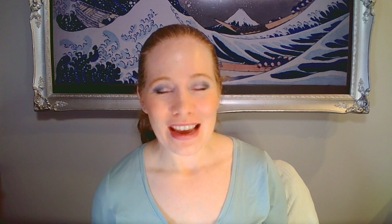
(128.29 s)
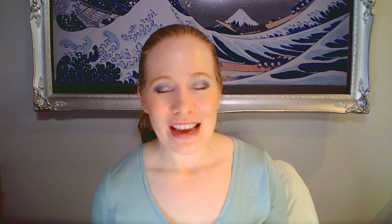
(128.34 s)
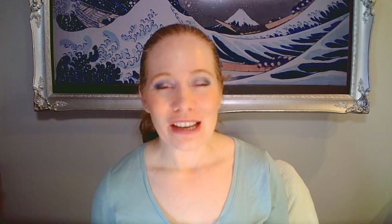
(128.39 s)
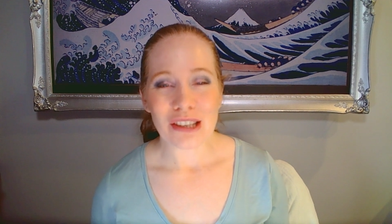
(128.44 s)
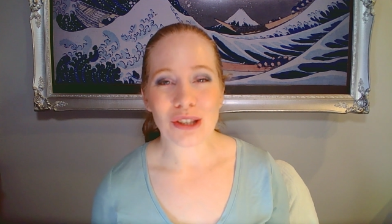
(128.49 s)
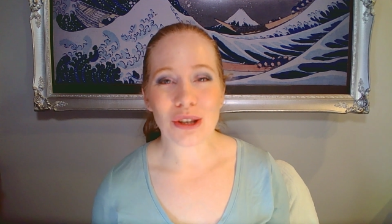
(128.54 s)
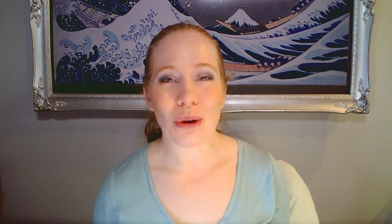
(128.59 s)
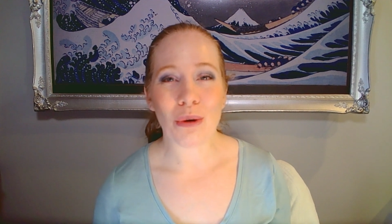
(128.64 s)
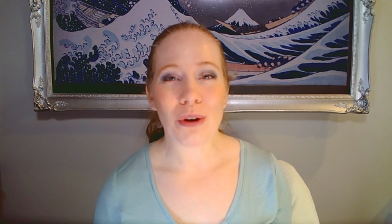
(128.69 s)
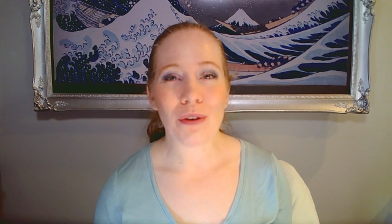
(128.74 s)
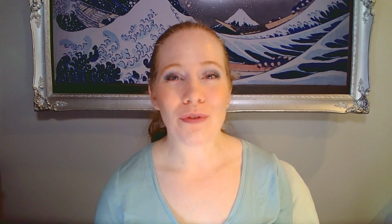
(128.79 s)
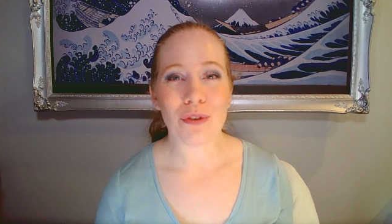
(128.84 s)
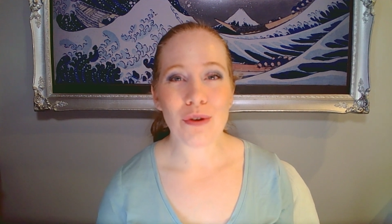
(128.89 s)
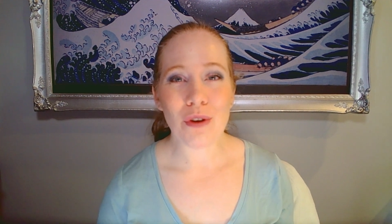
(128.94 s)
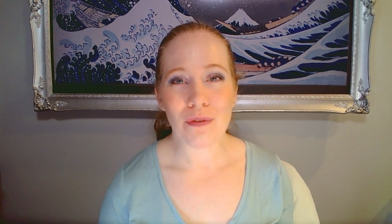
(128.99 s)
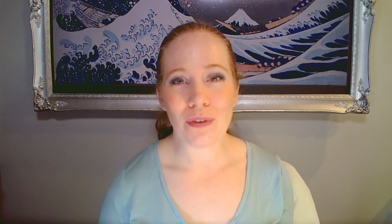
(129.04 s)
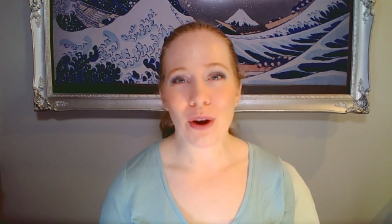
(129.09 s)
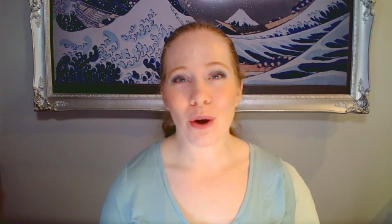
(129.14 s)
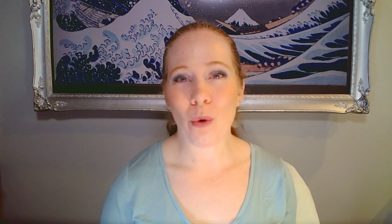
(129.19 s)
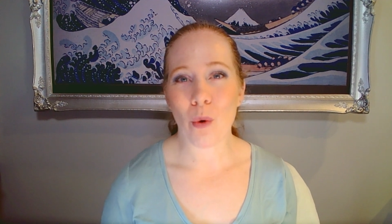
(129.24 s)
So if you
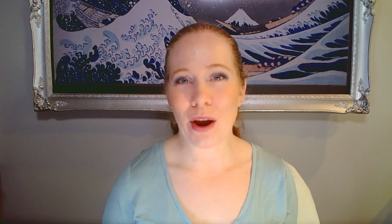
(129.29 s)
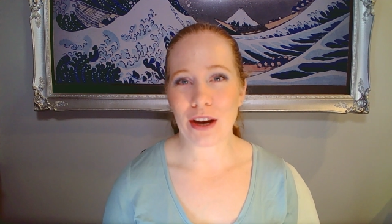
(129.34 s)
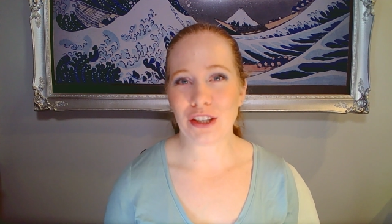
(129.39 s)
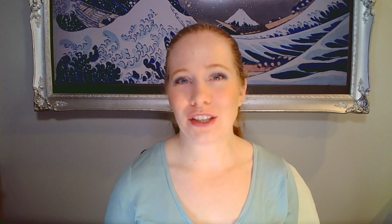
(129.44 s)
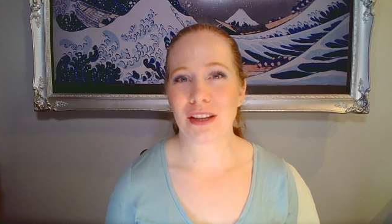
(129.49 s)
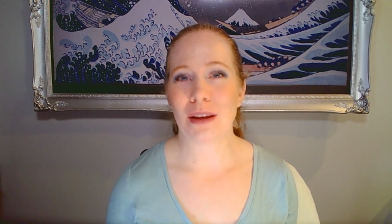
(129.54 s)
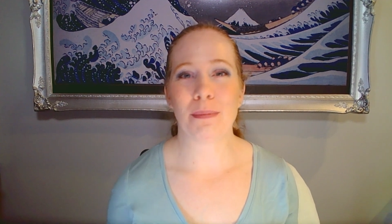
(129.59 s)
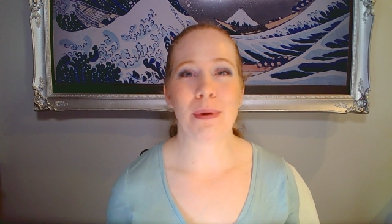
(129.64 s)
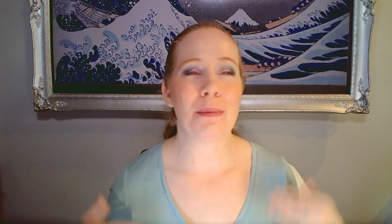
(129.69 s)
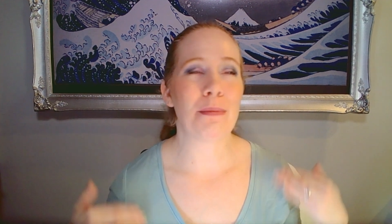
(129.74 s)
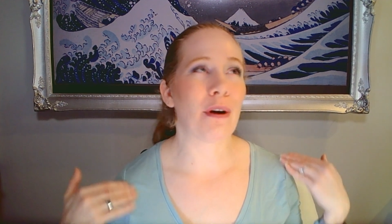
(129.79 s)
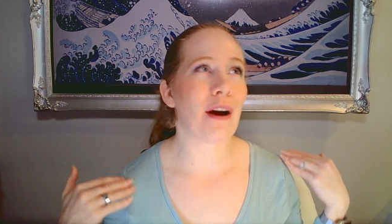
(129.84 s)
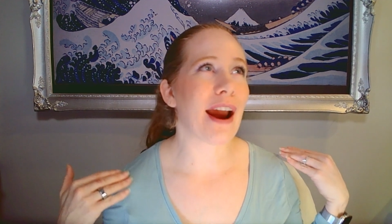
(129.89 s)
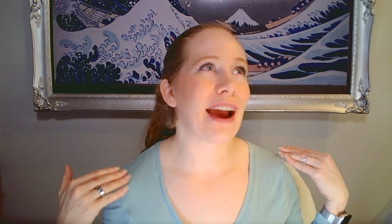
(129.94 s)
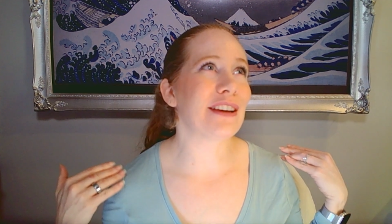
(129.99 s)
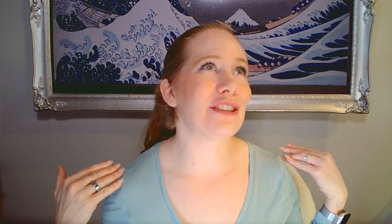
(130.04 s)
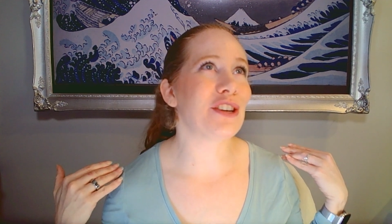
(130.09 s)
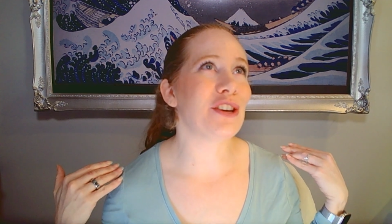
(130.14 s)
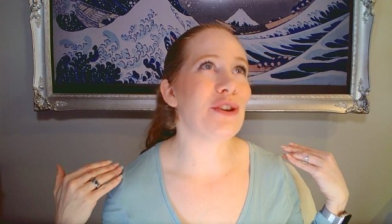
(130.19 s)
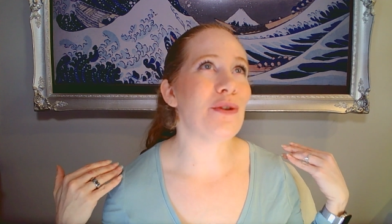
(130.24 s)
have a question that people are
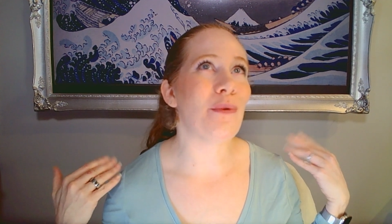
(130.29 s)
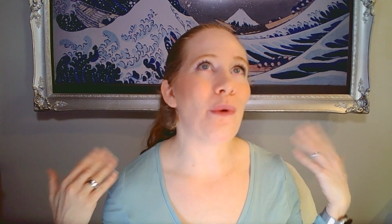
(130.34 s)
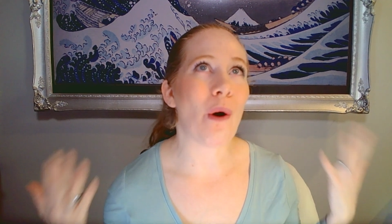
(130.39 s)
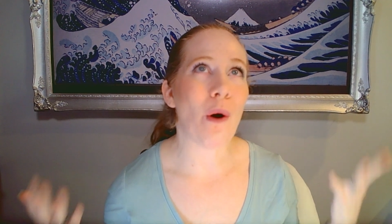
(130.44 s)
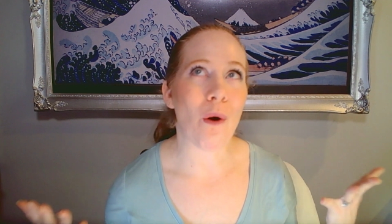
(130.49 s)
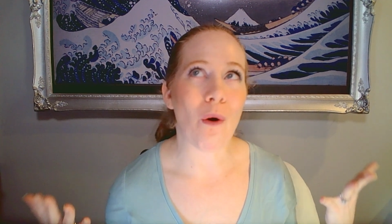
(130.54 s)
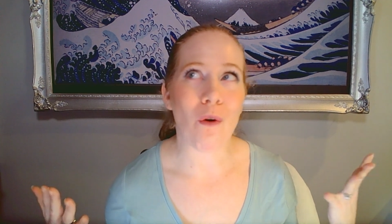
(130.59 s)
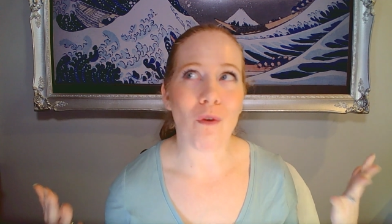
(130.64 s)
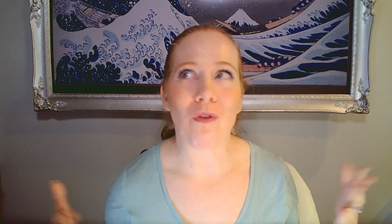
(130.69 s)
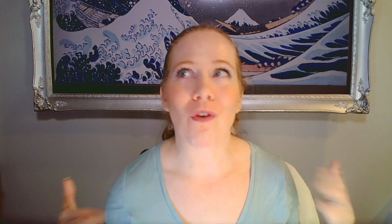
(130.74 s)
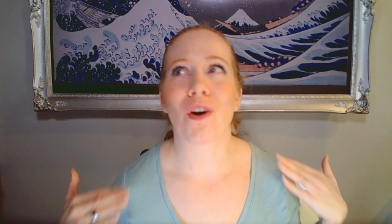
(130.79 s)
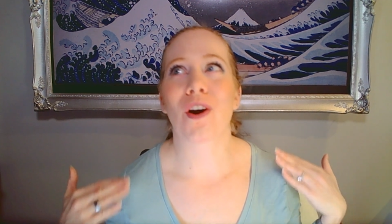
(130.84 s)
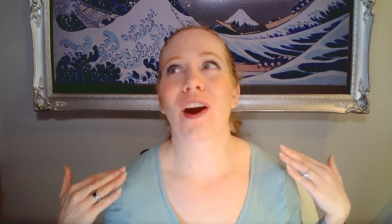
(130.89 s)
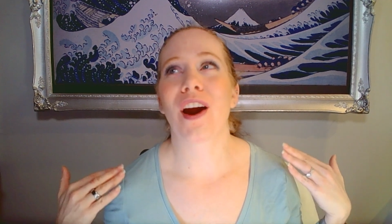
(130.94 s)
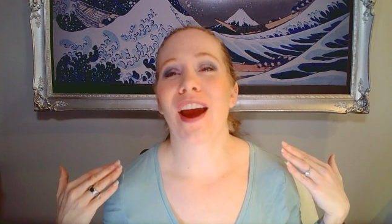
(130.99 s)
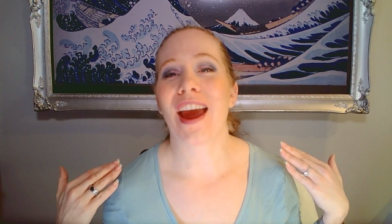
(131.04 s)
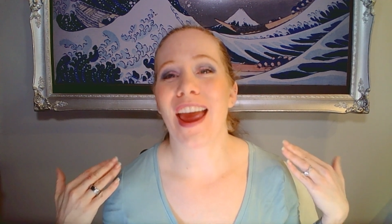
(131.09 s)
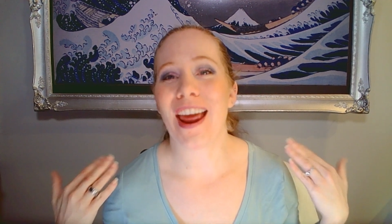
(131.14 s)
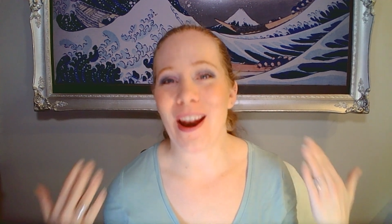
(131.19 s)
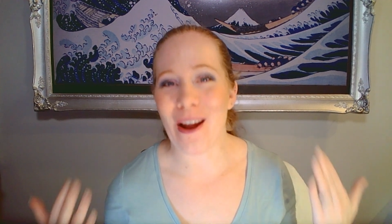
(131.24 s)
asking you over
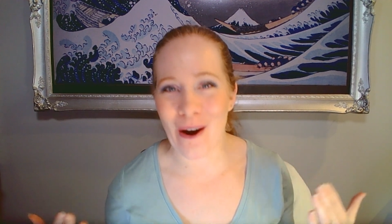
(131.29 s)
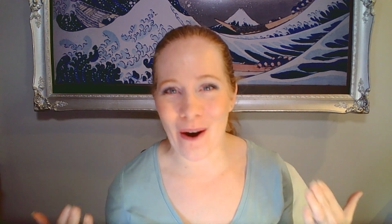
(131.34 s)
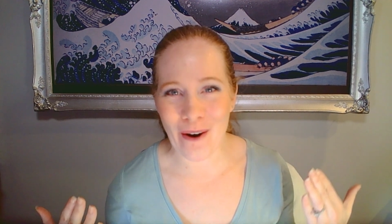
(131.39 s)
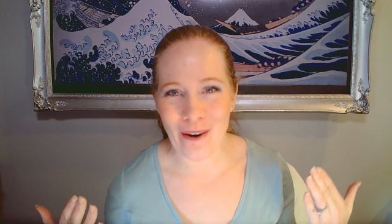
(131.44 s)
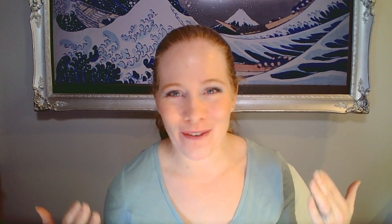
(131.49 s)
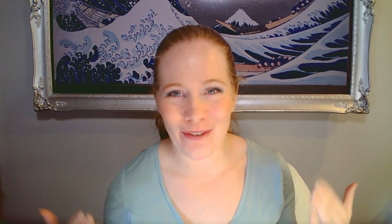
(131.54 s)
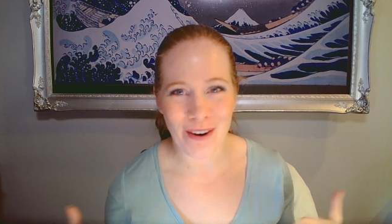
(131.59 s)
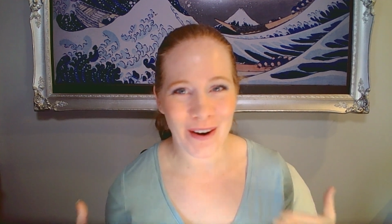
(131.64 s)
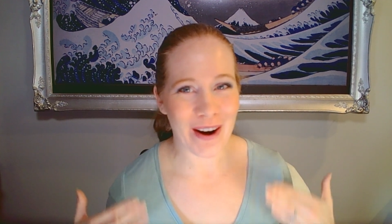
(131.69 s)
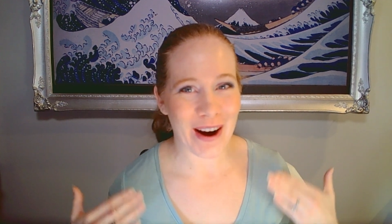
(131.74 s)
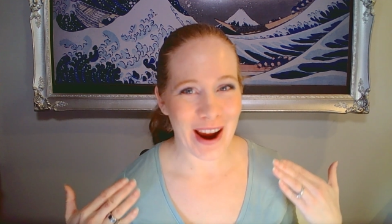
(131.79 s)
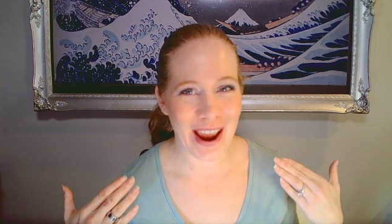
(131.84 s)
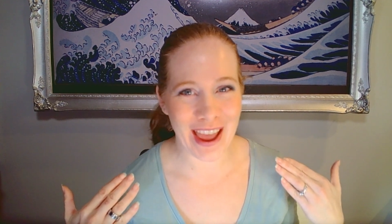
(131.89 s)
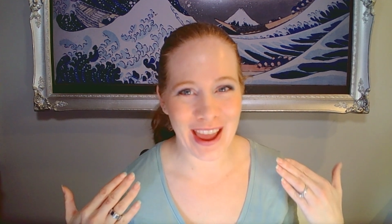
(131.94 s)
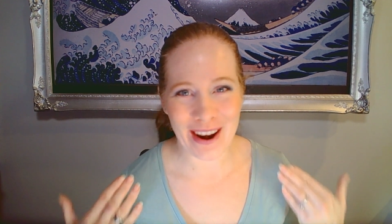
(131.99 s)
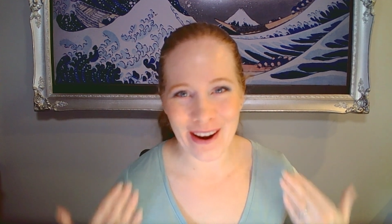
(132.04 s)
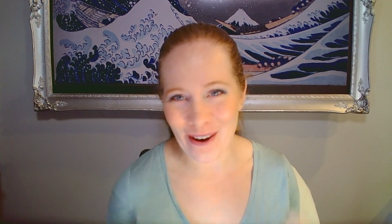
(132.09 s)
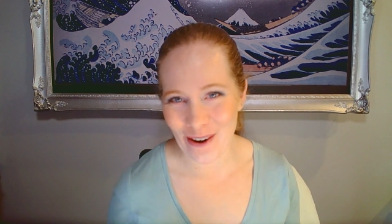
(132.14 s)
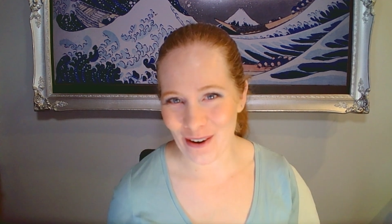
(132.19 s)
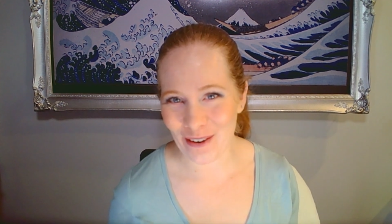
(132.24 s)
and over
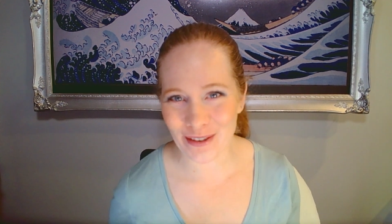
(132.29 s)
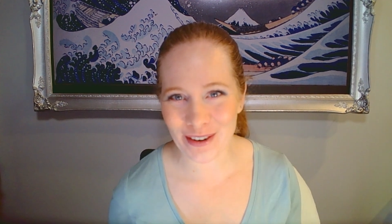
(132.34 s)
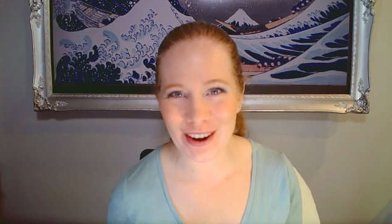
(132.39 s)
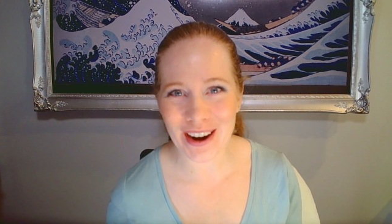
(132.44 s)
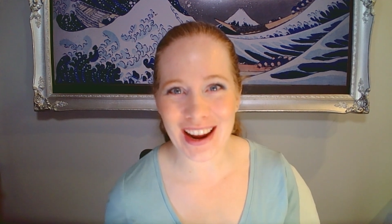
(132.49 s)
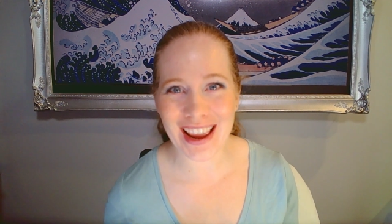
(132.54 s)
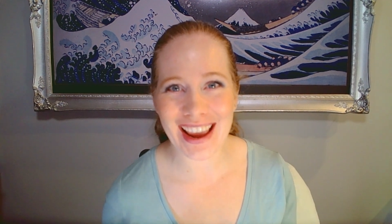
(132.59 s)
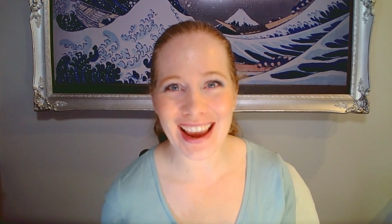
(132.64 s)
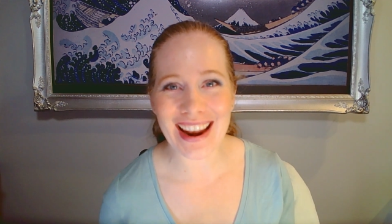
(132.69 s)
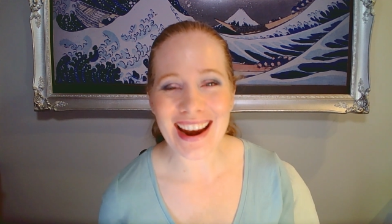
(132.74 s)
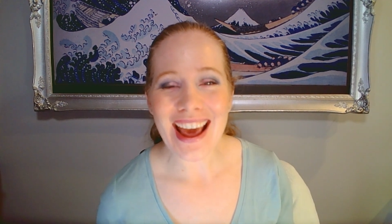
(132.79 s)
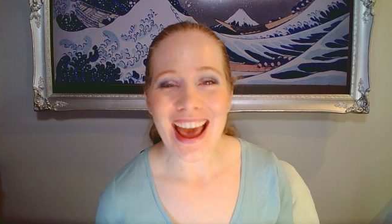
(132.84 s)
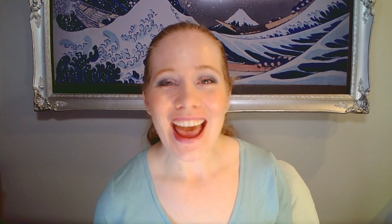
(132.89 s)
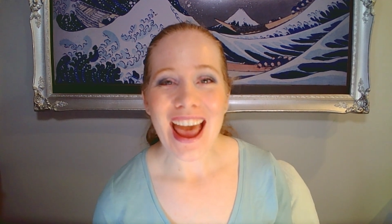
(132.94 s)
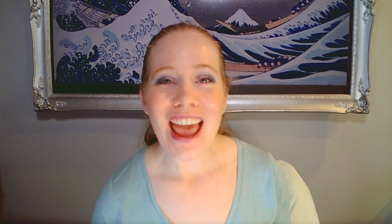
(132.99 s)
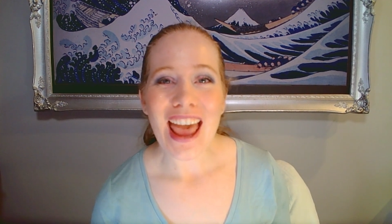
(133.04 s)
and over again,